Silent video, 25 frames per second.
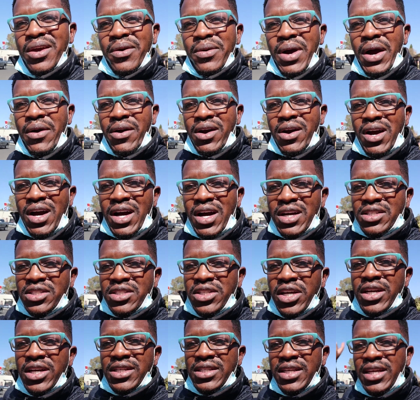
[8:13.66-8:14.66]
our car's
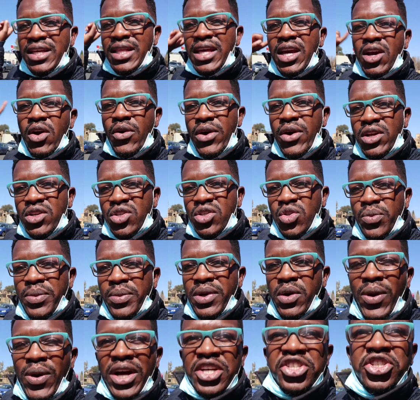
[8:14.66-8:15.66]
dirty. They're going to
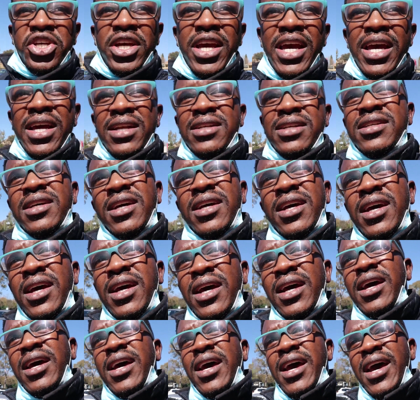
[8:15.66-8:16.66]
be washing it.
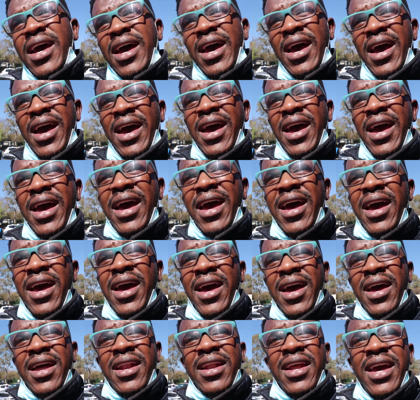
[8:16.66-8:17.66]

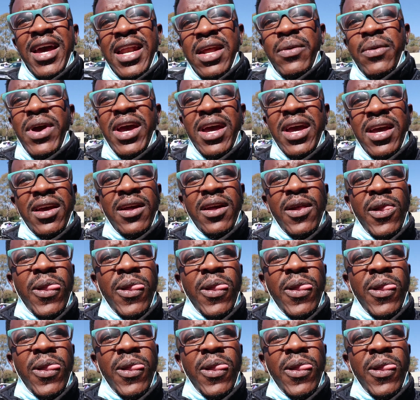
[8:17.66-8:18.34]
And anyway,